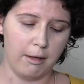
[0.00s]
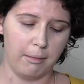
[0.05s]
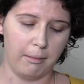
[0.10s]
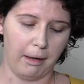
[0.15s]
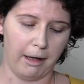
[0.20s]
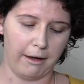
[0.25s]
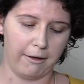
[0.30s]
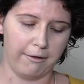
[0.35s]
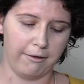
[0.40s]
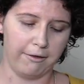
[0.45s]

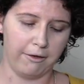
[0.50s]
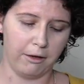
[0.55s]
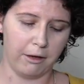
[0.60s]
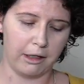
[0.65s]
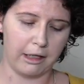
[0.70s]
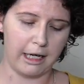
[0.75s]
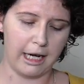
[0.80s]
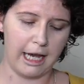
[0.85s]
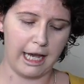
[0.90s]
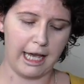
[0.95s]
my
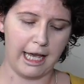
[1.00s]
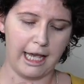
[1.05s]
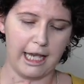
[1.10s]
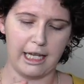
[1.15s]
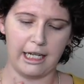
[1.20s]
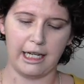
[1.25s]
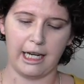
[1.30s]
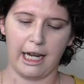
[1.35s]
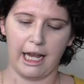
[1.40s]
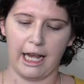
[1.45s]

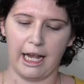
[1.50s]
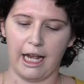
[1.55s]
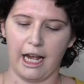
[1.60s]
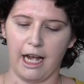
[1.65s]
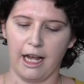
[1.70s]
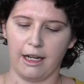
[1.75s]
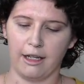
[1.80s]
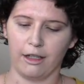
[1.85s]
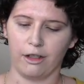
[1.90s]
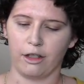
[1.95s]
forehead
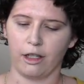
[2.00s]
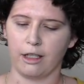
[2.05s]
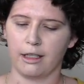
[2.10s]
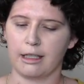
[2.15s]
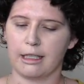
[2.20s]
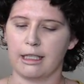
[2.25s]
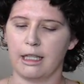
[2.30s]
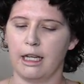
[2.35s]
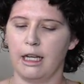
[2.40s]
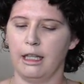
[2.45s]
and
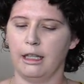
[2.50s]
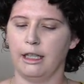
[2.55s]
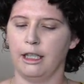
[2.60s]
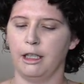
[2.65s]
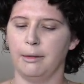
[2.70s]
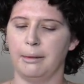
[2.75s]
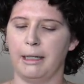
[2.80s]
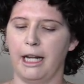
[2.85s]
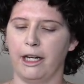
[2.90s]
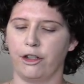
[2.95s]
just a
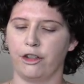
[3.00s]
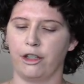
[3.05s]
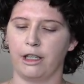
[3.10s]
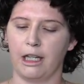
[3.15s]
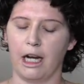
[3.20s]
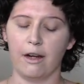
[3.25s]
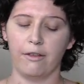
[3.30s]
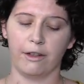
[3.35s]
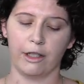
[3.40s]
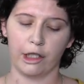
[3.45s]
little bit extra
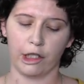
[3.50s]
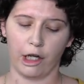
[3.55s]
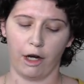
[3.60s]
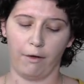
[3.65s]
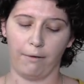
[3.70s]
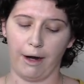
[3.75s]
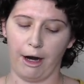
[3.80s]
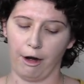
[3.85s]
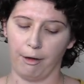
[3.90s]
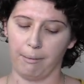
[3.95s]
coverage
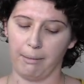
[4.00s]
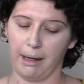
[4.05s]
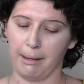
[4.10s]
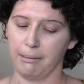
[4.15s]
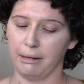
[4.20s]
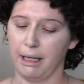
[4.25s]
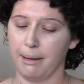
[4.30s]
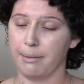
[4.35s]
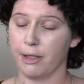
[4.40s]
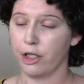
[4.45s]
around
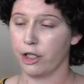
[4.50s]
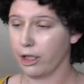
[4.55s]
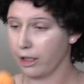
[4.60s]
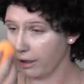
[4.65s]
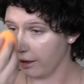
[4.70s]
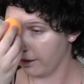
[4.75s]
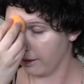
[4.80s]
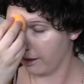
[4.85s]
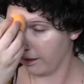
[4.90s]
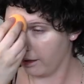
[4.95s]
my
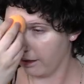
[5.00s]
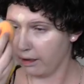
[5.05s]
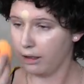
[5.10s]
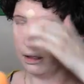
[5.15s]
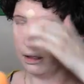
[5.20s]
blemishes.